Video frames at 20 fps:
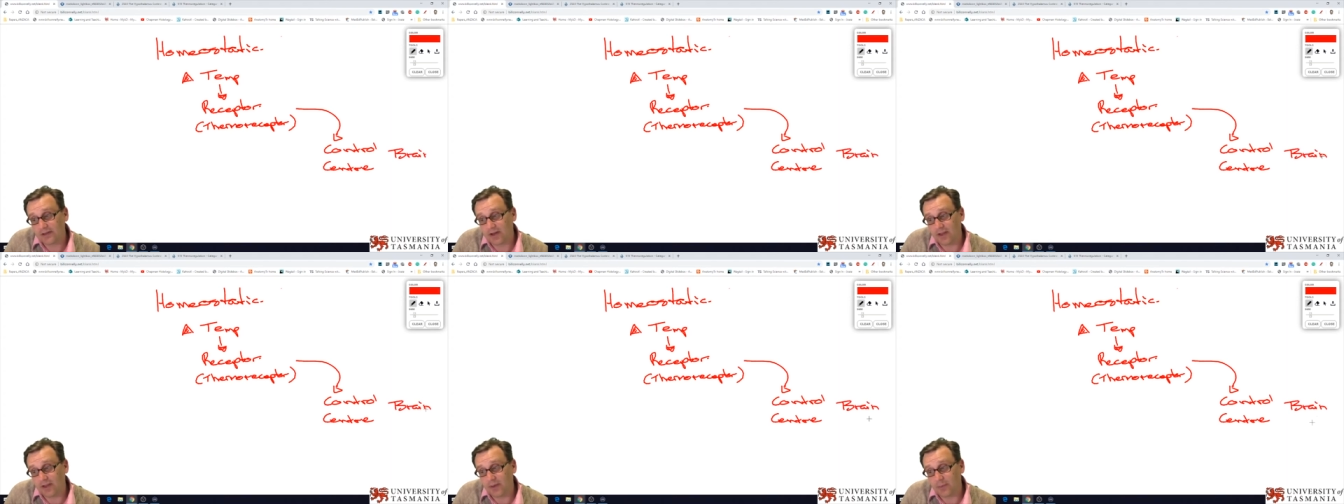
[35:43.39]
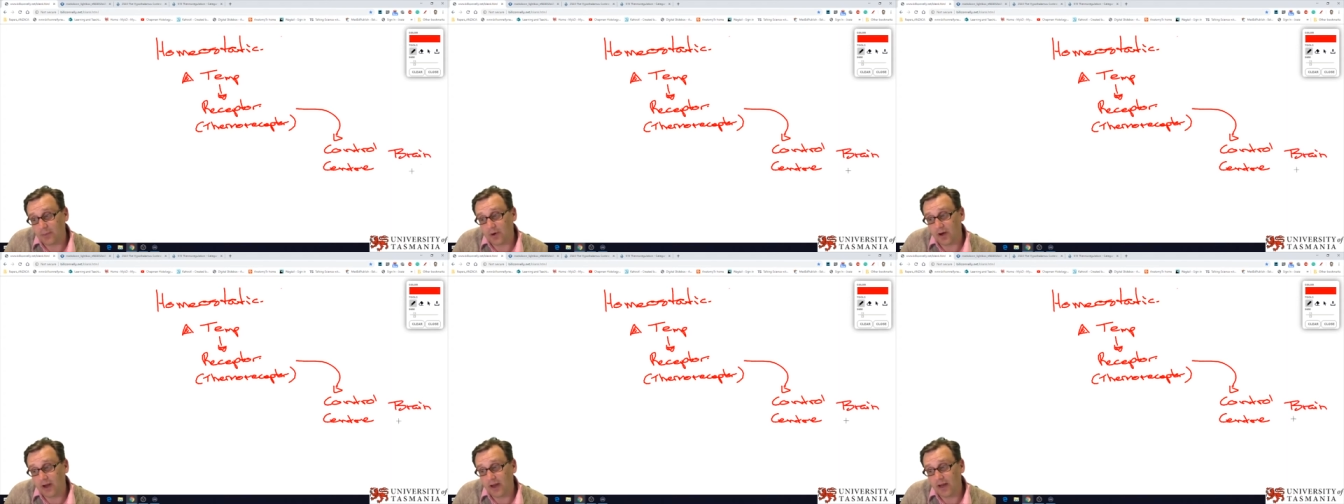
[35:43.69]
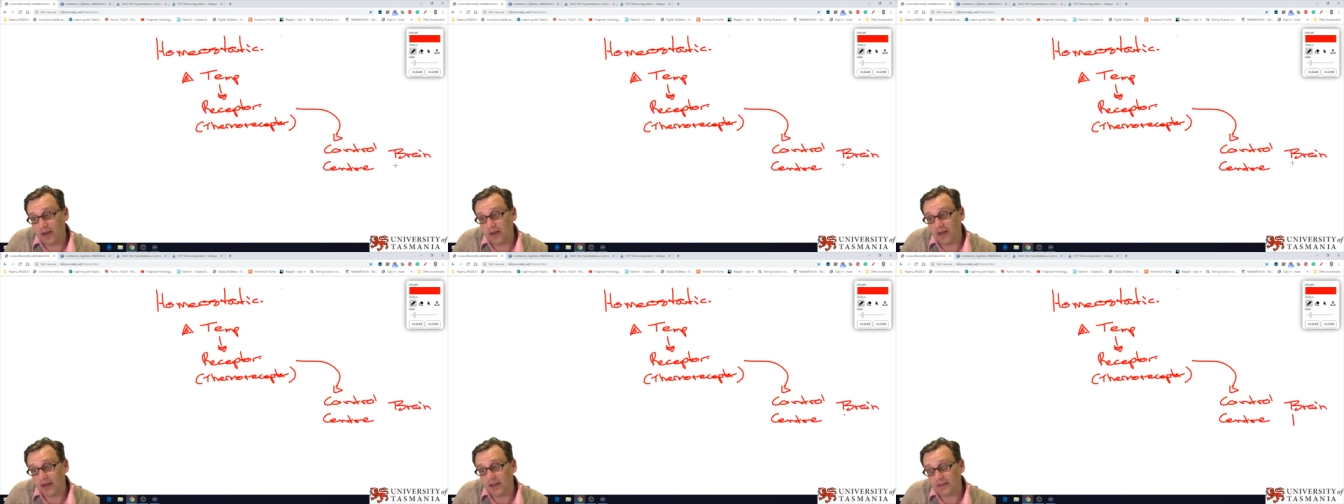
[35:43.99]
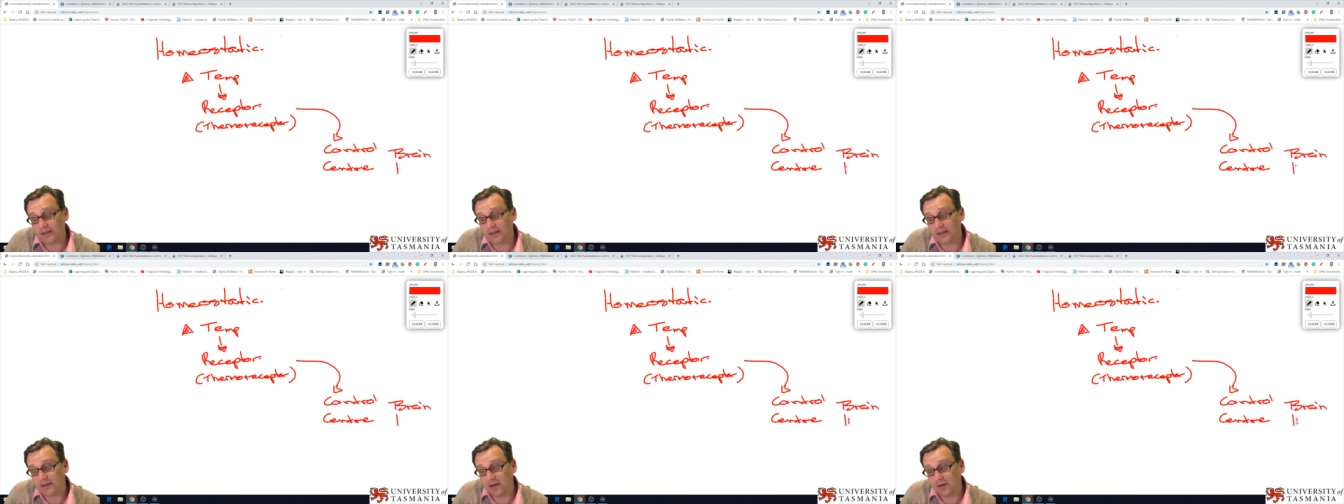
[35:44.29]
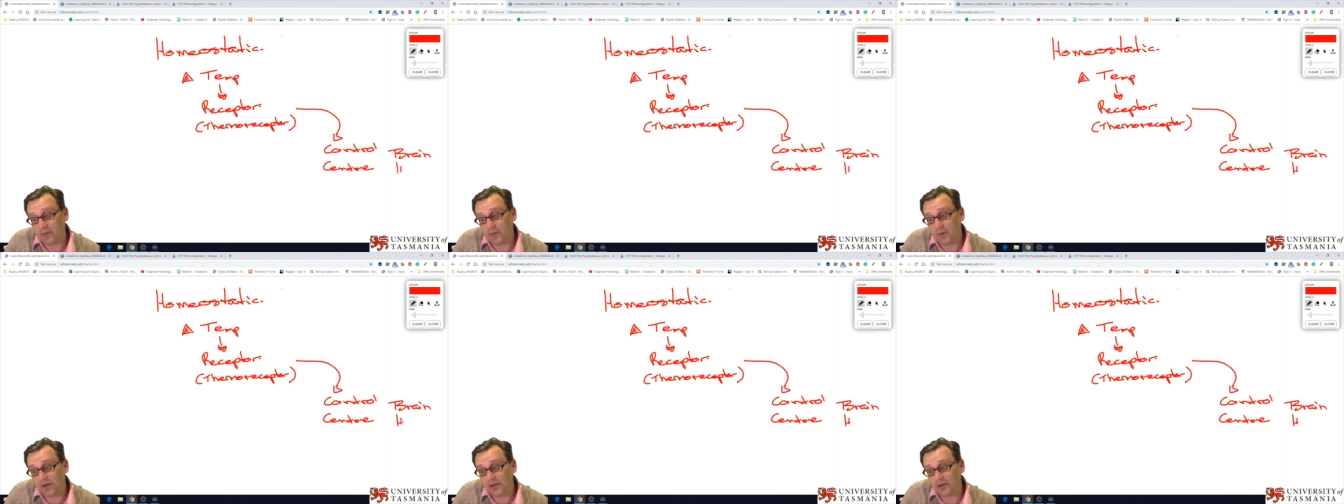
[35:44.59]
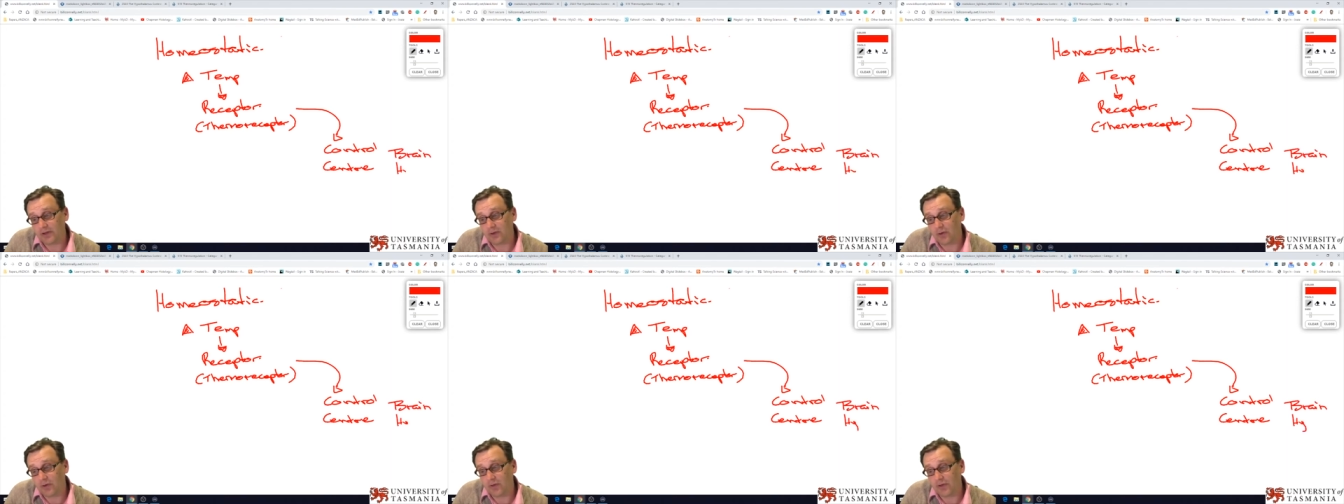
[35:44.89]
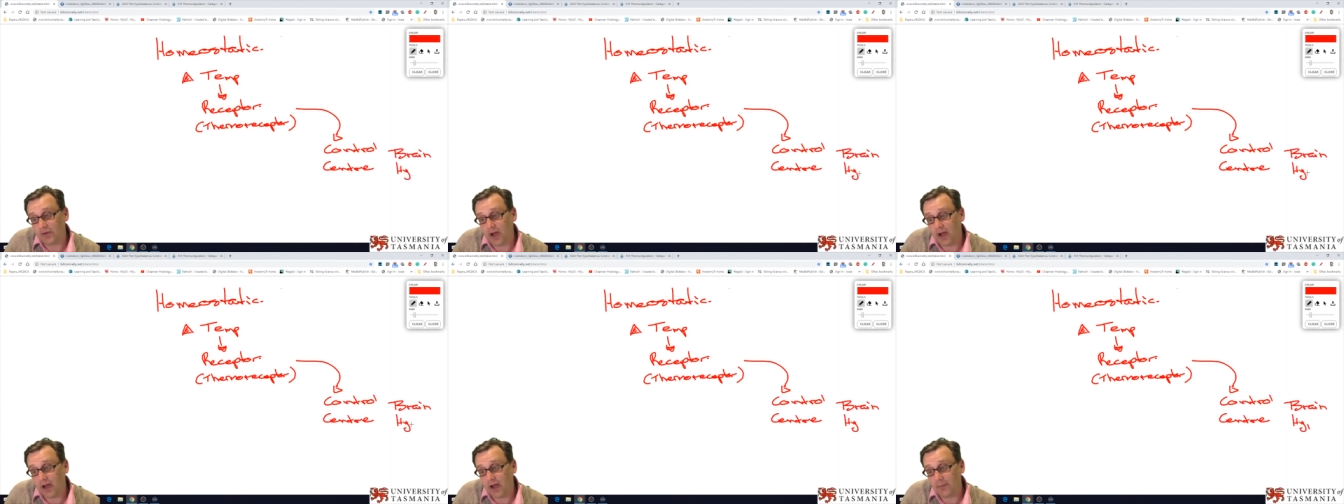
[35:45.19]
inside the brain, it's a
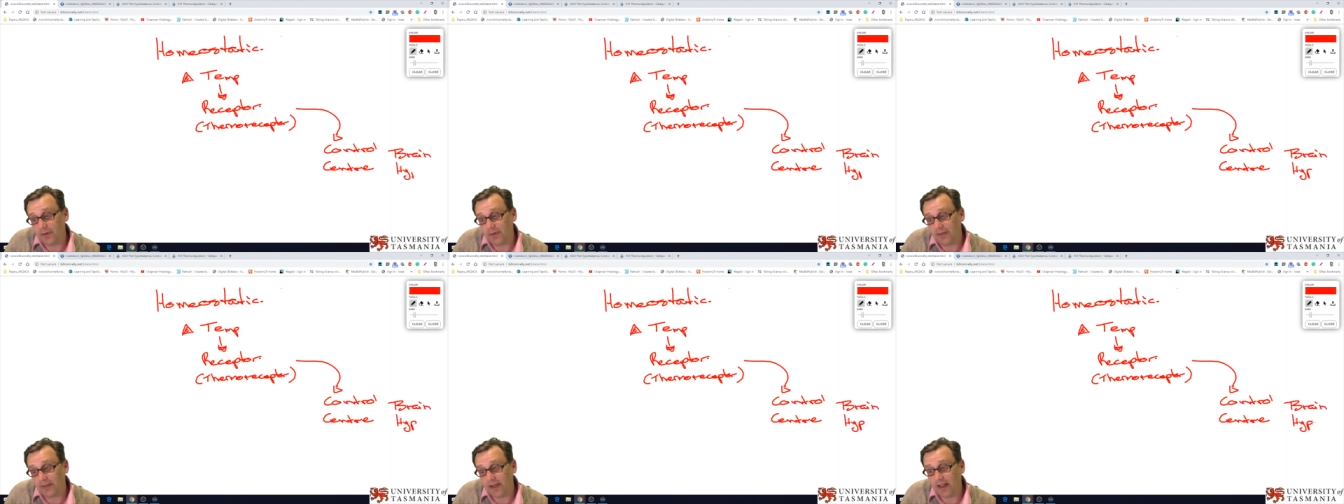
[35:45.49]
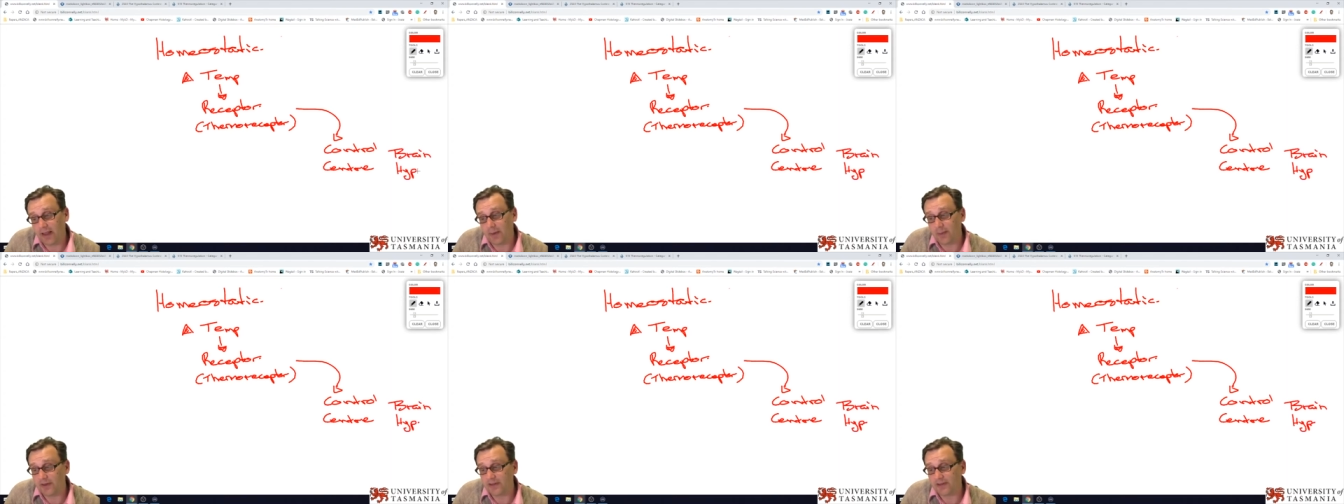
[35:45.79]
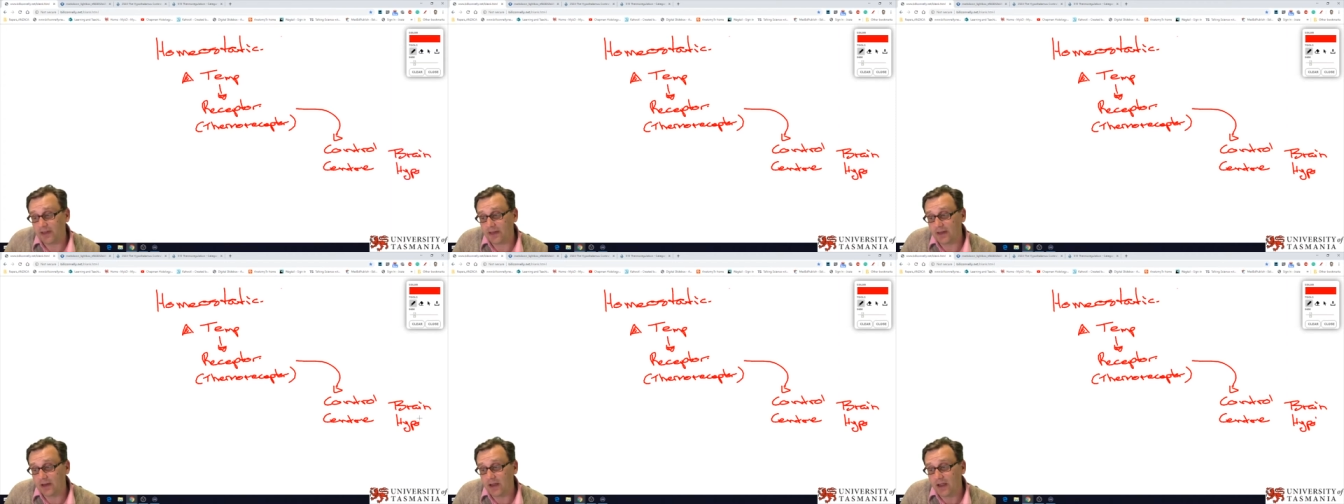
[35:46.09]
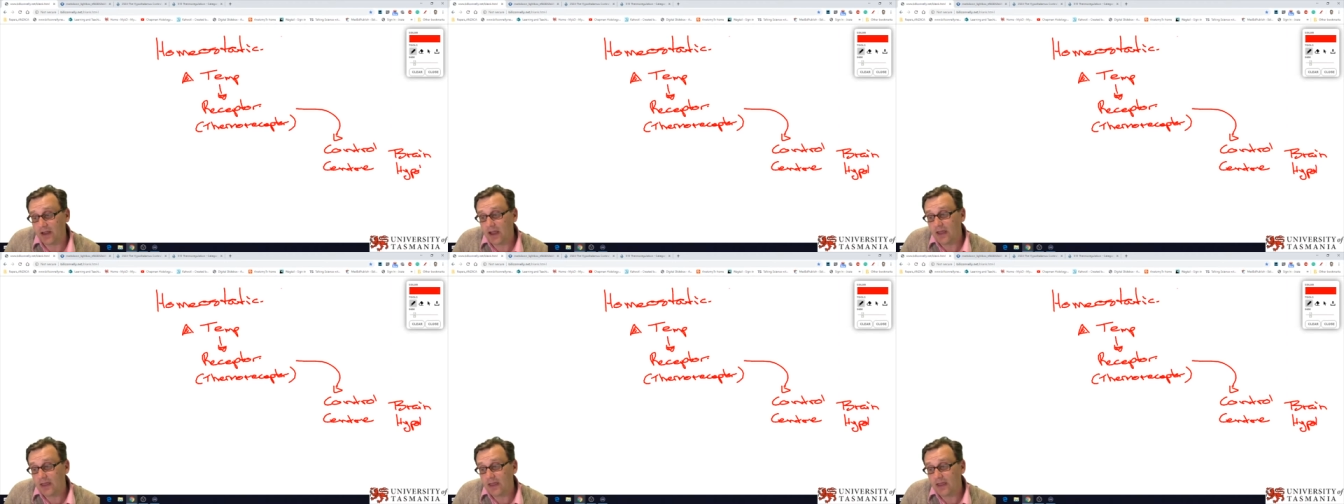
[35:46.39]
region called the hypothalamus.